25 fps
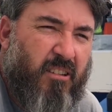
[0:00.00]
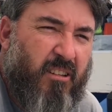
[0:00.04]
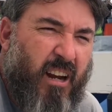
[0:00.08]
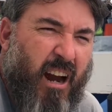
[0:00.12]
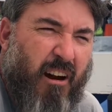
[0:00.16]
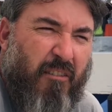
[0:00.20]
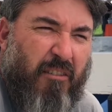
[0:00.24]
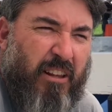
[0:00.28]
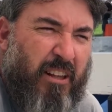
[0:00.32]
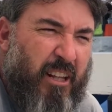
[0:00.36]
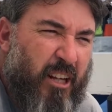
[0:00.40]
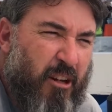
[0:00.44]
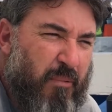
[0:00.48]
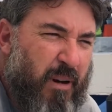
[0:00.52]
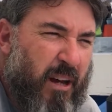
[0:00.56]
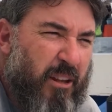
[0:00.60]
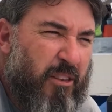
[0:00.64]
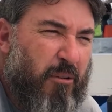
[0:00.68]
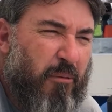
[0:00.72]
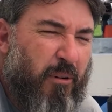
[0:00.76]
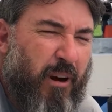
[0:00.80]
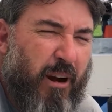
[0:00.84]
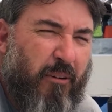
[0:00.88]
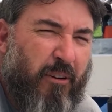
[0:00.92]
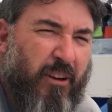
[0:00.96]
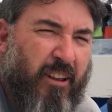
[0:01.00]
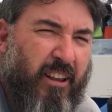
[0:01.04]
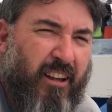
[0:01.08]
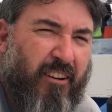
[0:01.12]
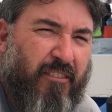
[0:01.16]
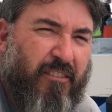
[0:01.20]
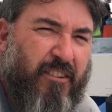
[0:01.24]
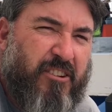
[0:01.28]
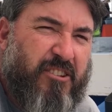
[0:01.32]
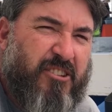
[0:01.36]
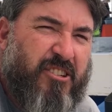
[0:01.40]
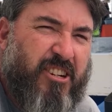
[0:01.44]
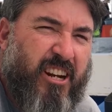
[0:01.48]
Everything about the way we
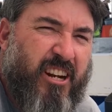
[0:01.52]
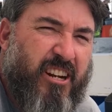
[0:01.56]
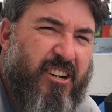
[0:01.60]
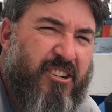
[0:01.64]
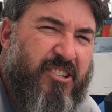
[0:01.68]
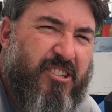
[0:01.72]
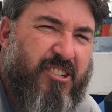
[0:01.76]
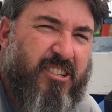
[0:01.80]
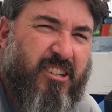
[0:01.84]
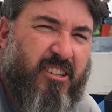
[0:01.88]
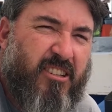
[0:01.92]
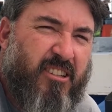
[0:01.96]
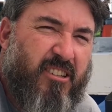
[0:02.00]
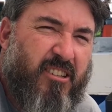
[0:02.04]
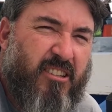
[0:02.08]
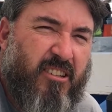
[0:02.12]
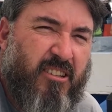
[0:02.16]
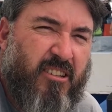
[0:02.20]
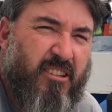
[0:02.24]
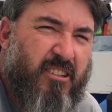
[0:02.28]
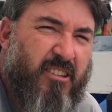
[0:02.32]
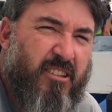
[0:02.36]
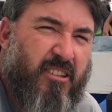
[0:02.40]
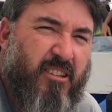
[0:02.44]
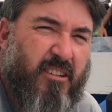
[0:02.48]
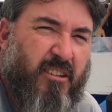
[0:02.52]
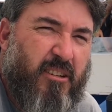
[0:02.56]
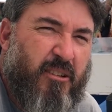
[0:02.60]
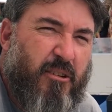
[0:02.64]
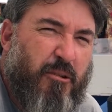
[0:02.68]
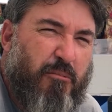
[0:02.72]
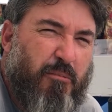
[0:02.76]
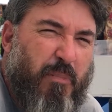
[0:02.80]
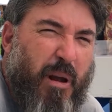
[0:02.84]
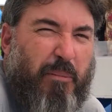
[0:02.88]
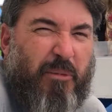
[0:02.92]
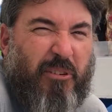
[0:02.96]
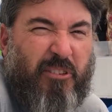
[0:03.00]
live has changed.
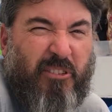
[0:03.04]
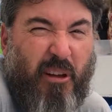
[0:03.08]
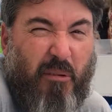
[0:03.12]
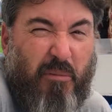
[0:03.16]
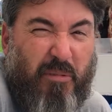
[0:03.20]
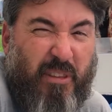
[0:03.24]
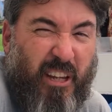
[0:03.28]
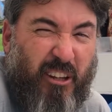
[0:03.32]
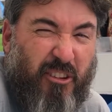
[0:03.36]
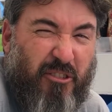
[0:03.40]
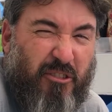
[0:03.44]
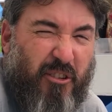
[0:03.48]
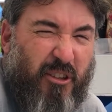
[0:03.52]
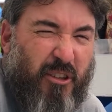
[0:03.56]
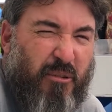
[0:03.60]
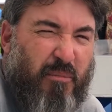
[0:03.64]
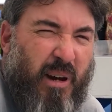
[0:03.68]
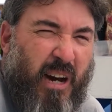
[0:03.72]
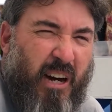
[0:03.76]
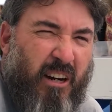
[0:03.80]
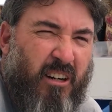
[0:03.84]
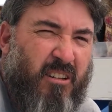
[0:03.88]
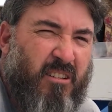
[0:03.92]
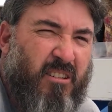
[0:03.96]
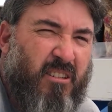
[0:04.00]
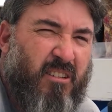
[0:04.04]
Maybe some things for the better.